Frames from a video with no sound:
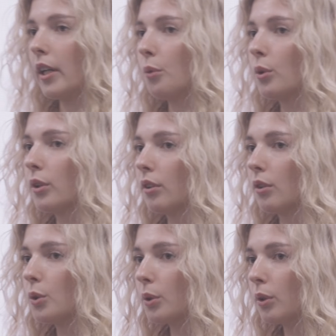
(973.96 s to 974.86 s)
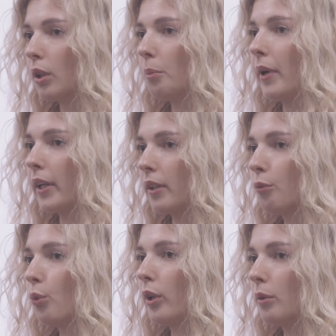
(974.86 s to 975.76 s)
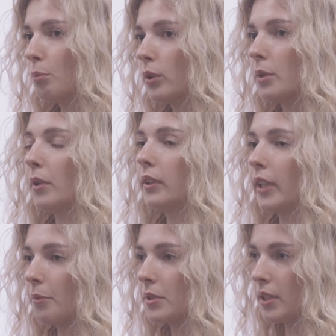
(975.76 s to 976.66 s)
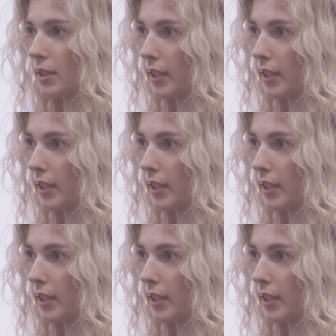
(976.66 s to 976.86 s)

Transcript: I would do a back and forth multiple times